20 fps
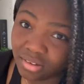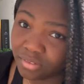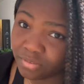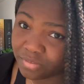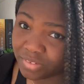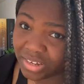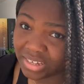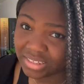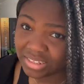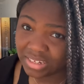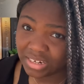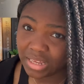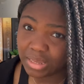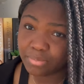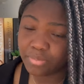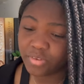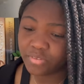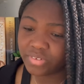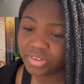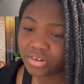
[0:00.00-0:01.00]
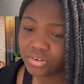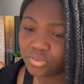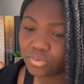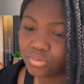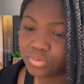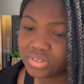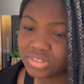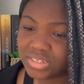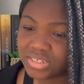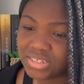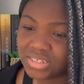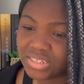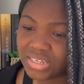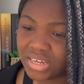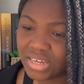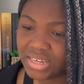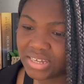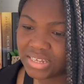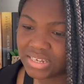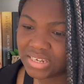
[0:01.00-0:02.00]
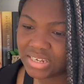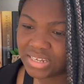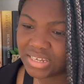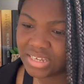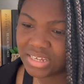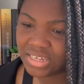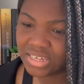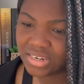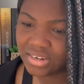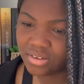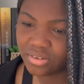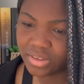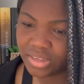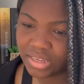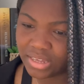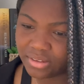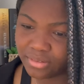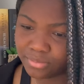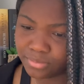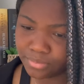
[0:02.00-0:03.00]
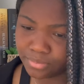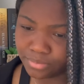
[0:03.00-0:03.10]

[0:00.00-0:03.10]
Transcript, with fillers: Find the name of it and who designed it. Okay.